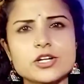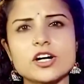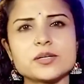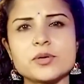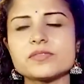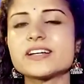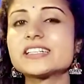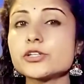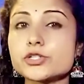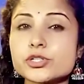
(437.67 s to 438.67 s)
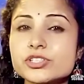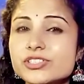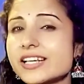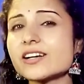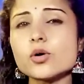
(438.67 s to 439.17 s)
not about whether you
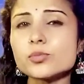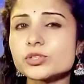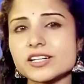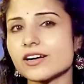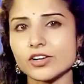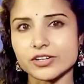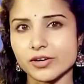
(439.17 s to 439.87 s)
should drink Gomutra or